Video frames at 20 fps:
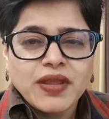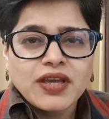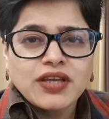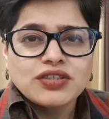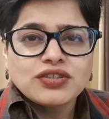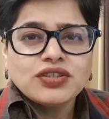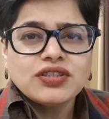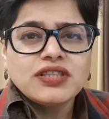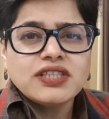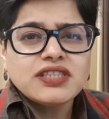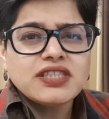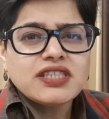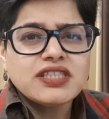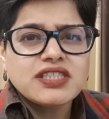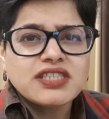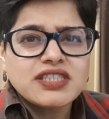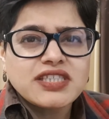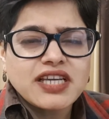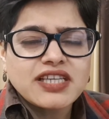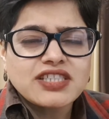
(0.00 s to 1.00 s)
So this
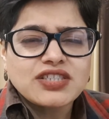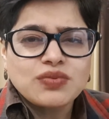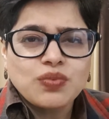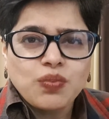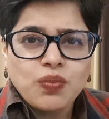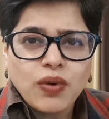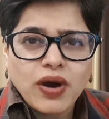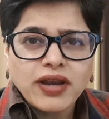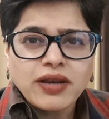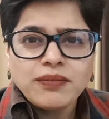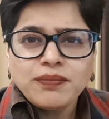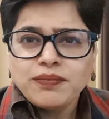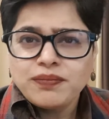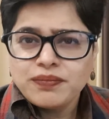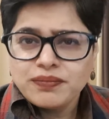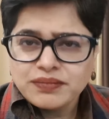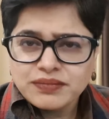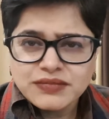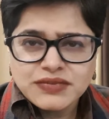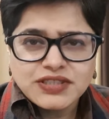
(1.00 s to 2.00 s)
is just one
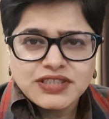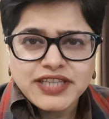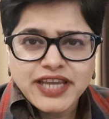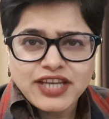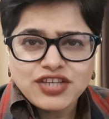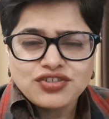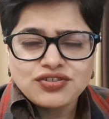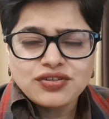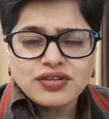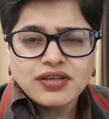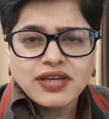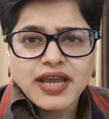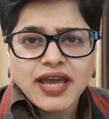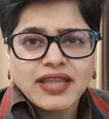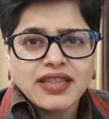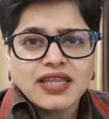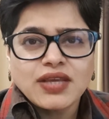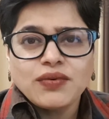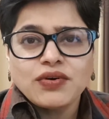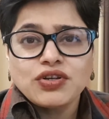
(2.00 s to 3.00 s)
station
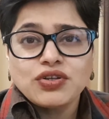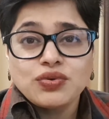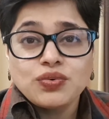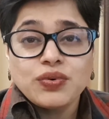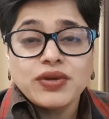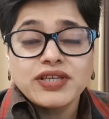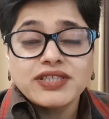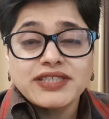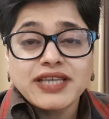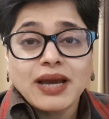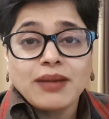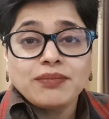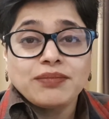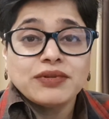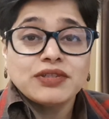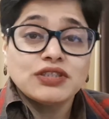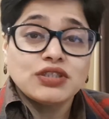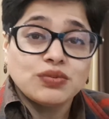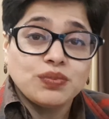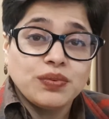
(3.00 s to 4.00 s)
and there were two
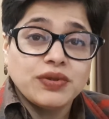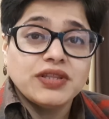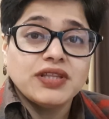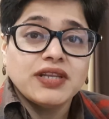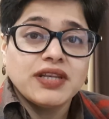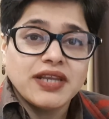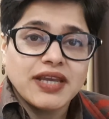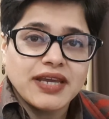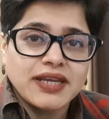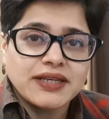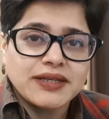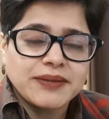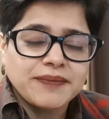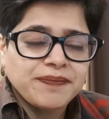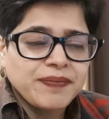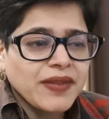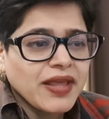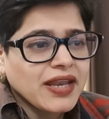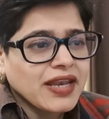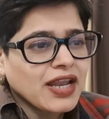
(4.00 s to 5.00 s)
examples within it.
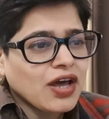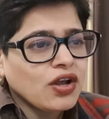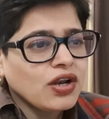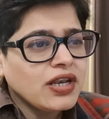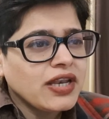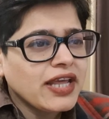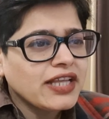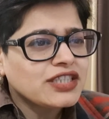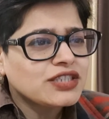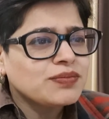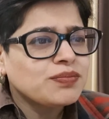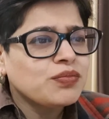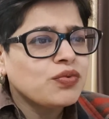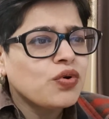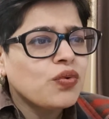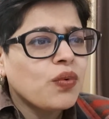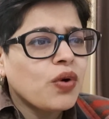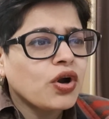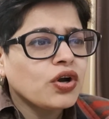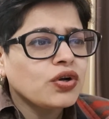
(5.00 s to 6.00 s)
Now let's
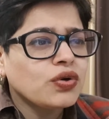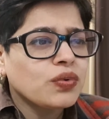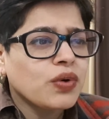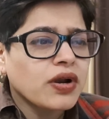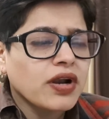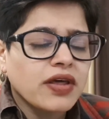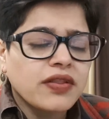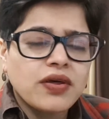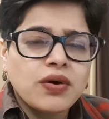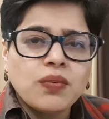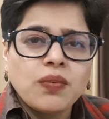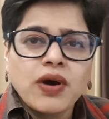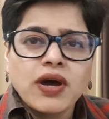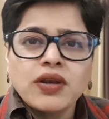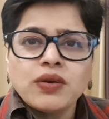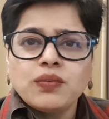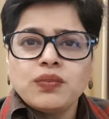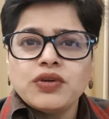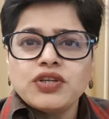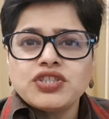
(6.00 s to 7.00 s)
move on to another
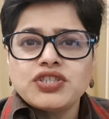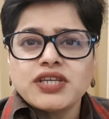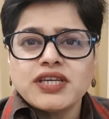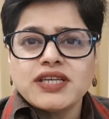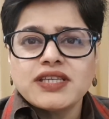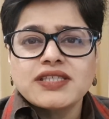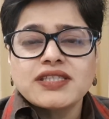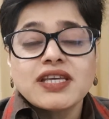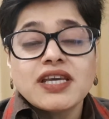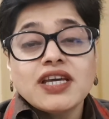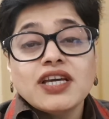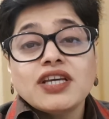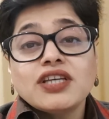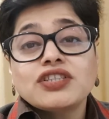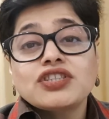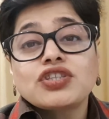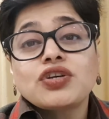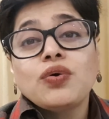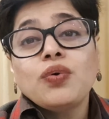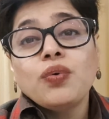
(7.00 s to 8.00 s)
one, which is
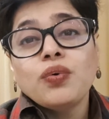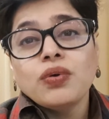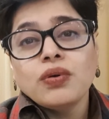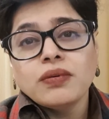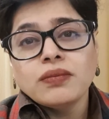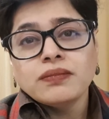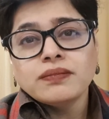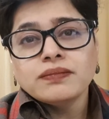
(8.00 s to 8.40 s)
school,